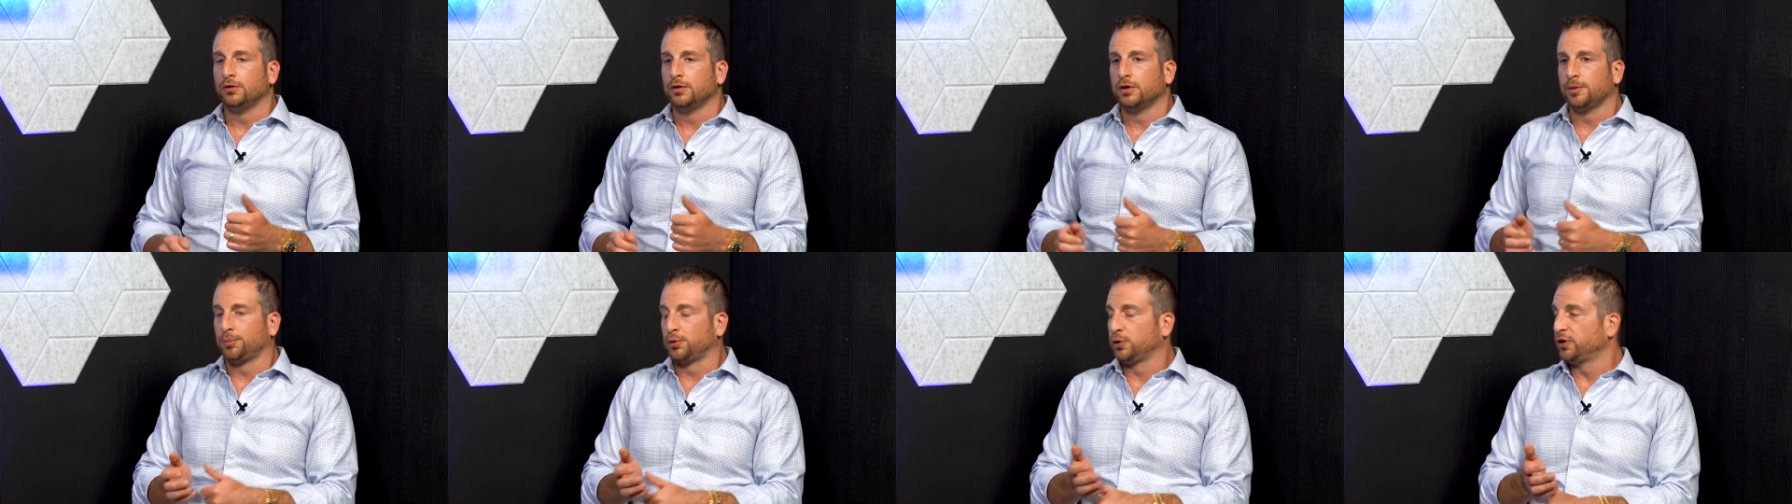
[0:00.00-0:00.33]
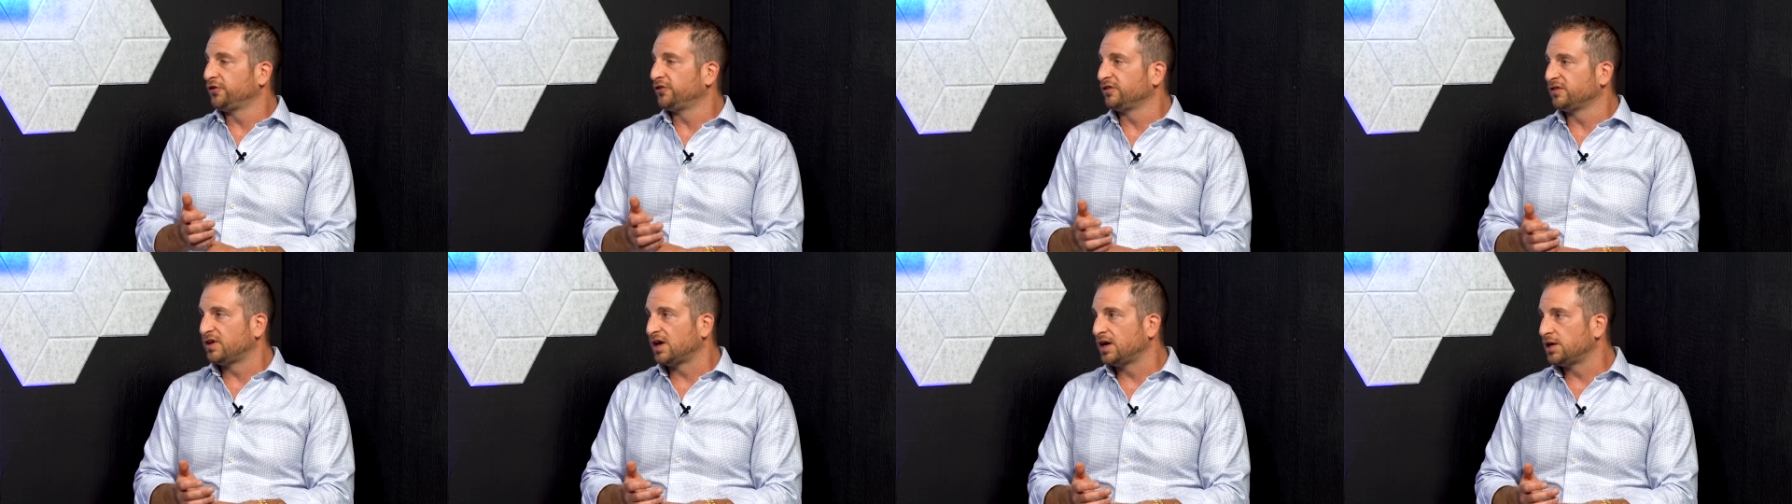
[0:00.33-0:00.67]
the
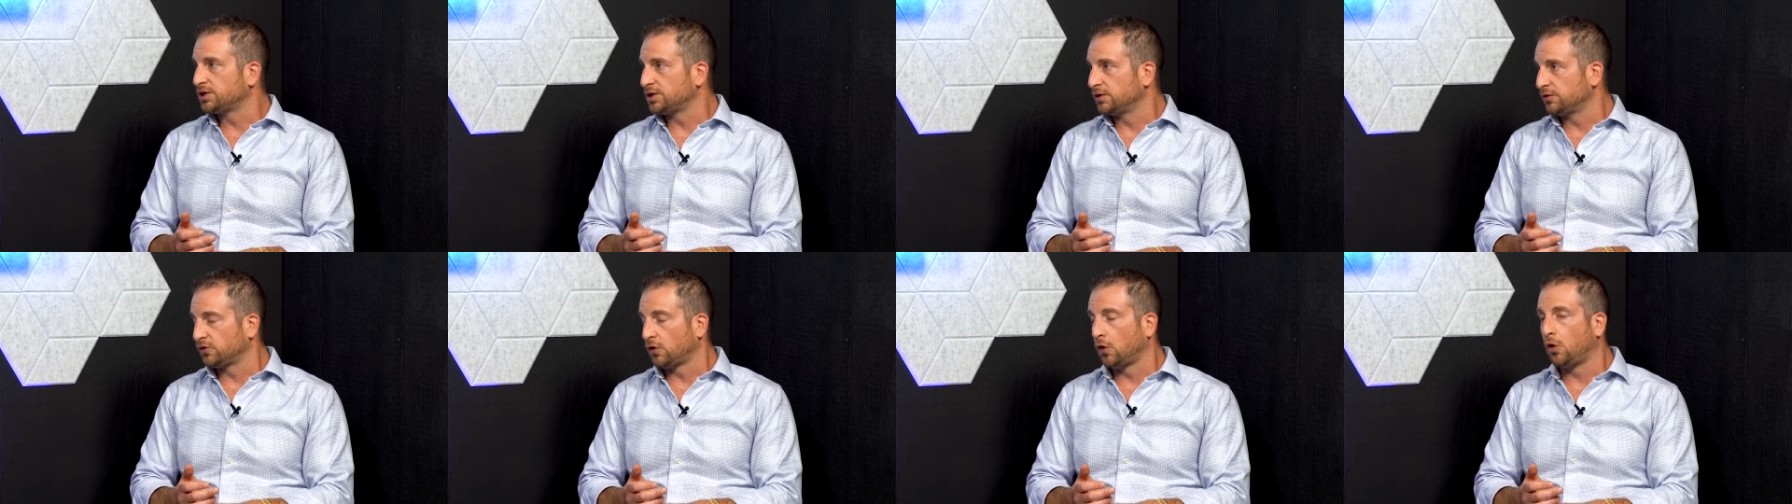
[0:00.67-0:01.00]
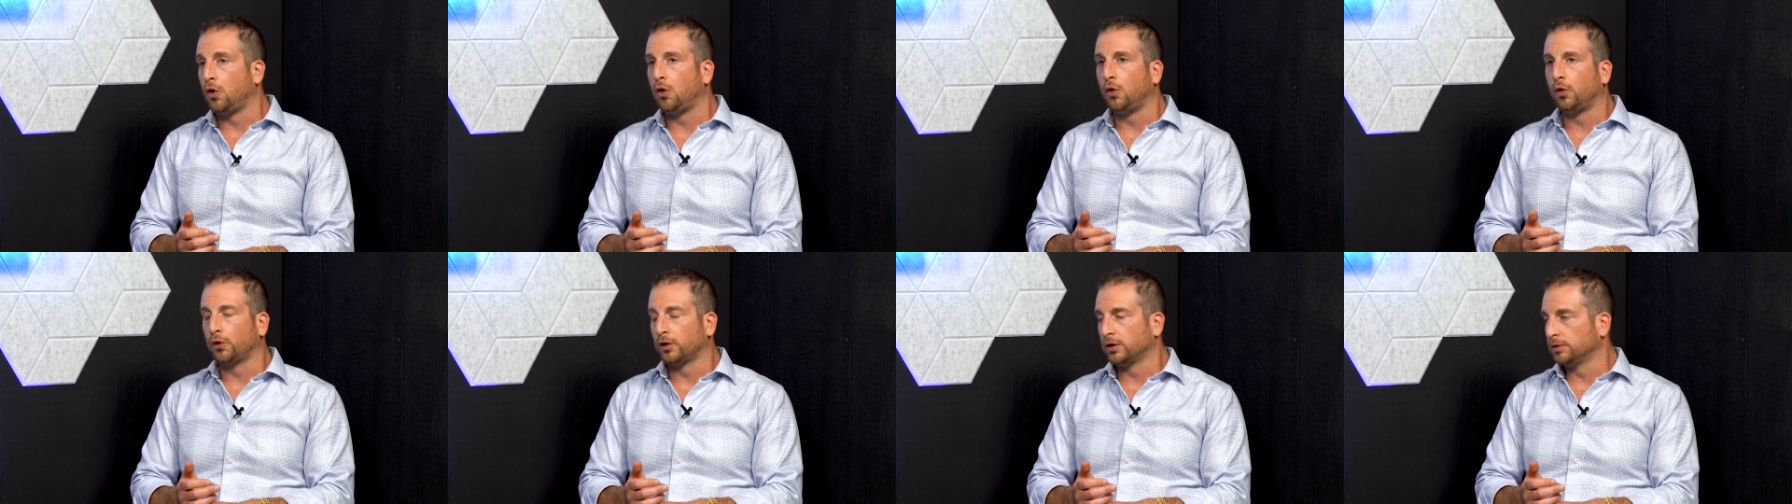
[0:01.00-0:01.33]
presentation's
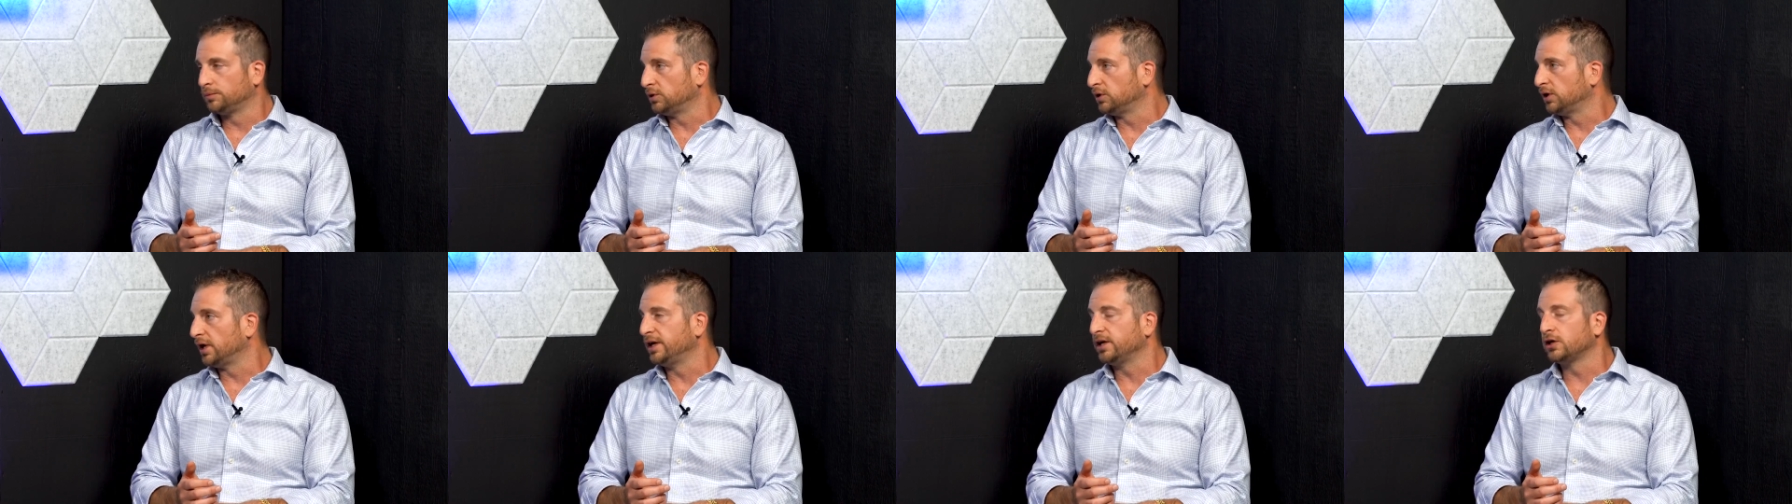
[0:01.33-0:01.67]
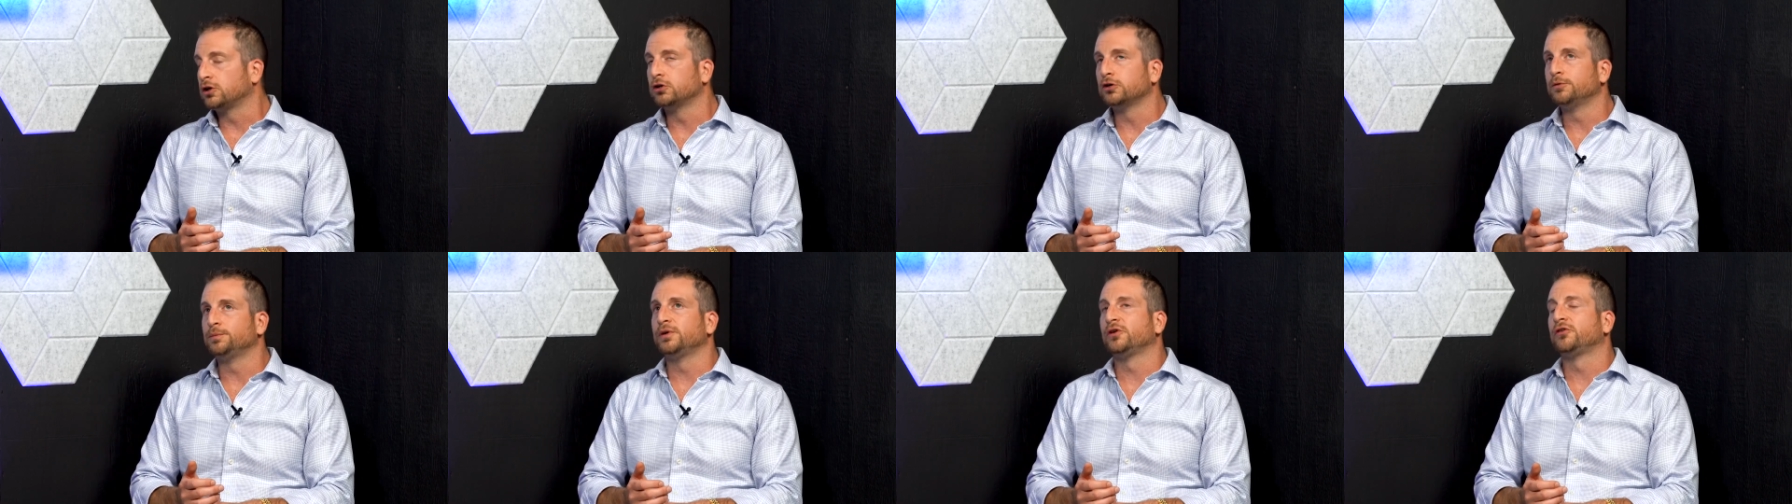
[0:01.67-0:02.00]
horrible
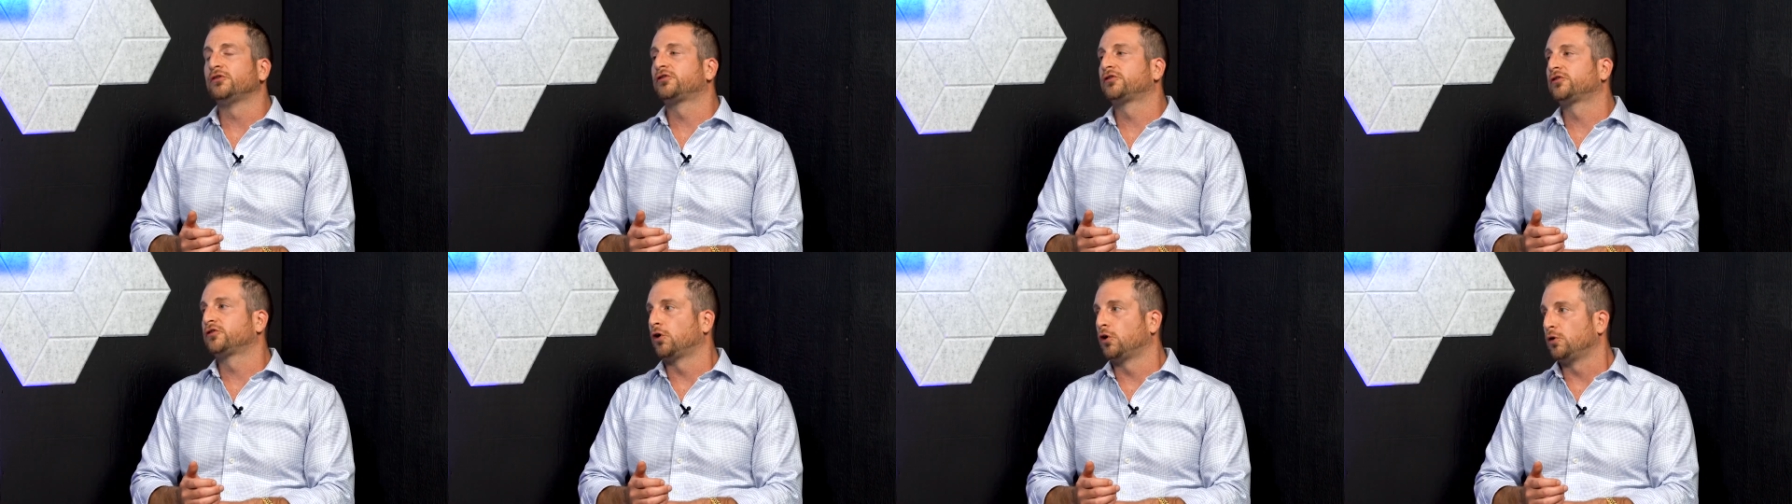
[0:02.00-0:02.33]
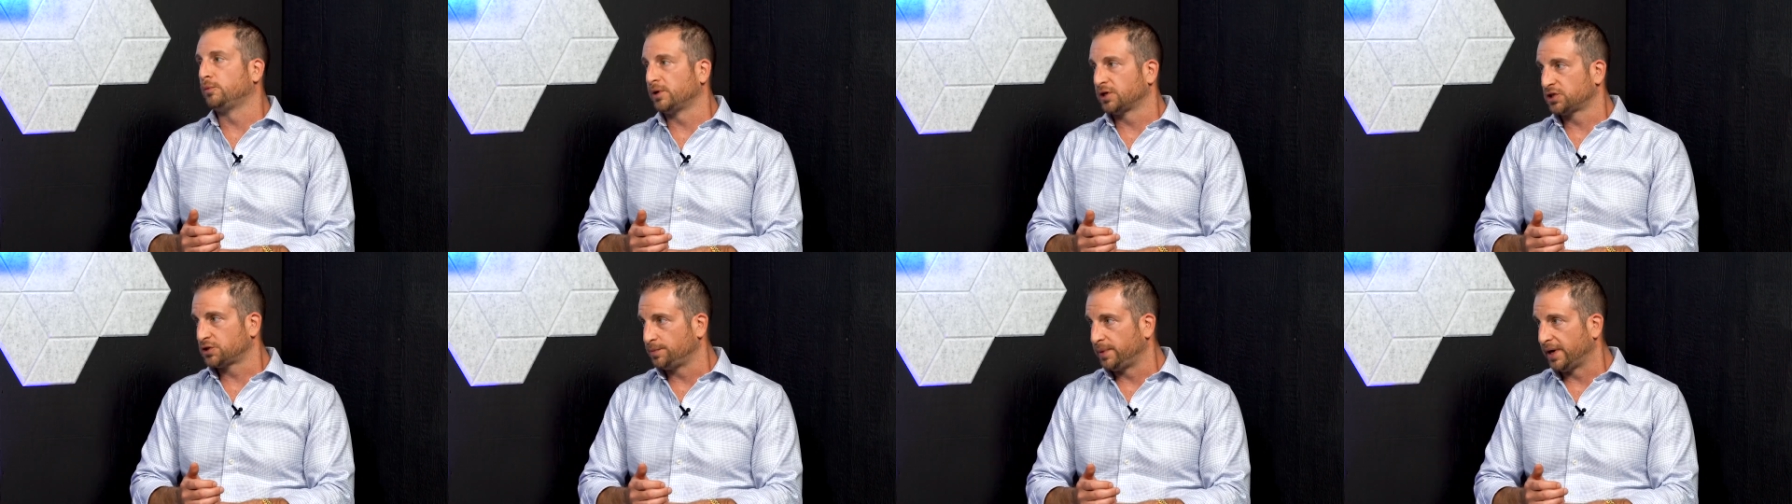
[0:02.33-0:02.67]
and could be
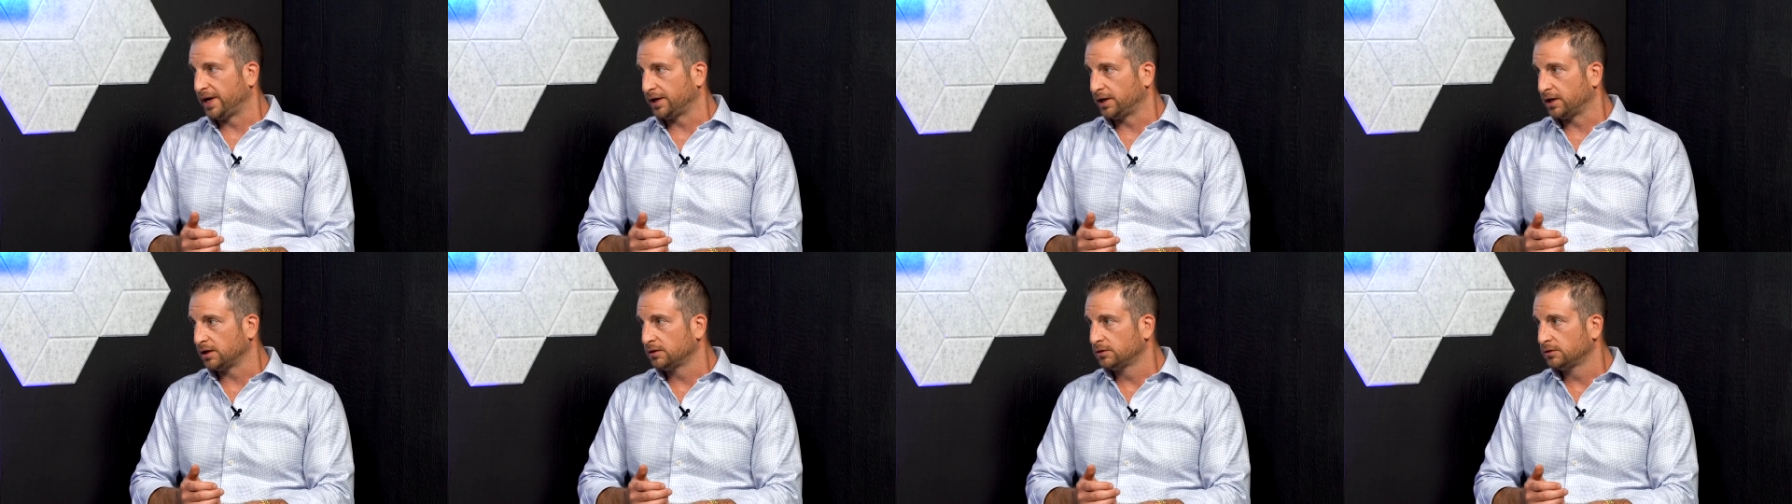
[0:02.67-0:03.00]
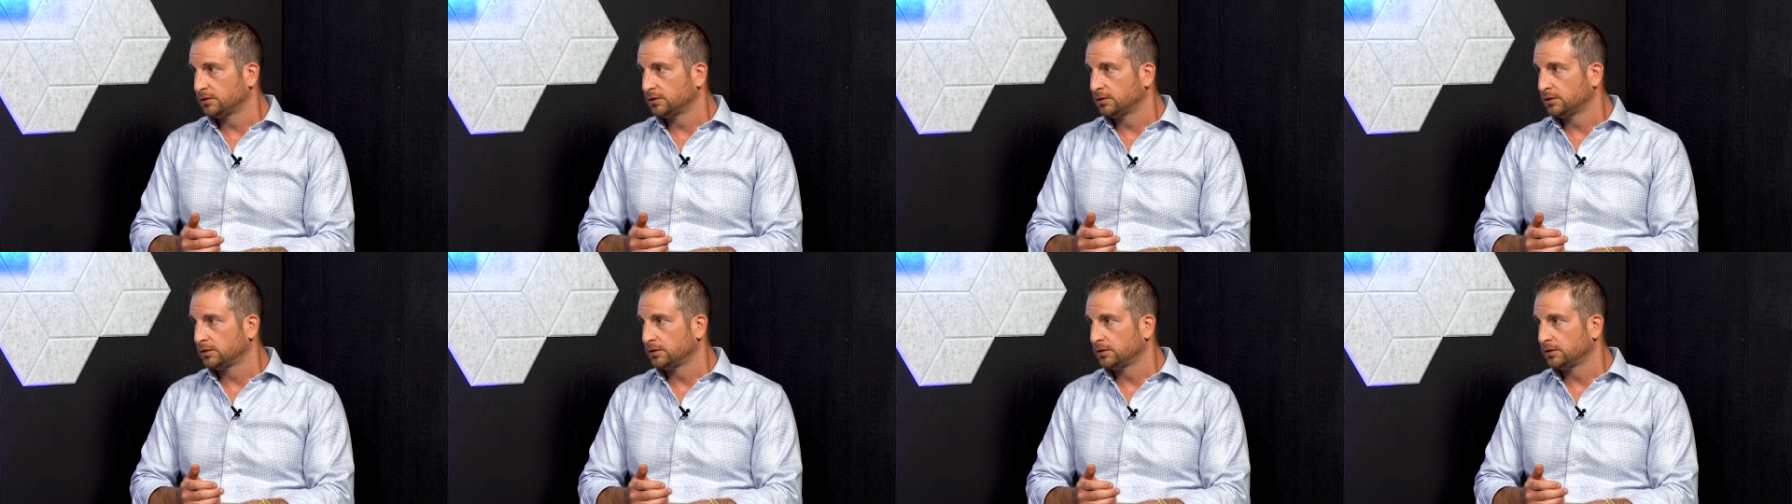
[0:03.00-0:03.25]
so much better.